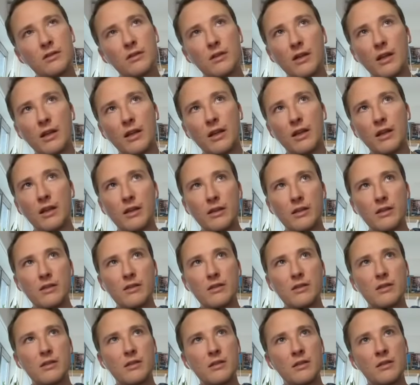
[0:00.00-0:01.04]
And
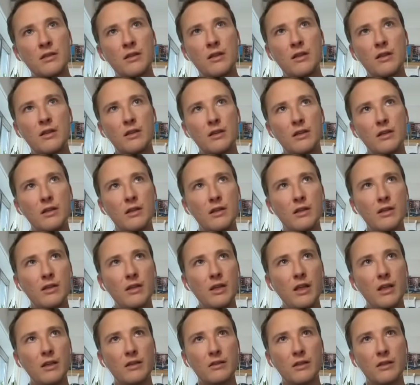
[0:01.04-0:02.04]
yeah,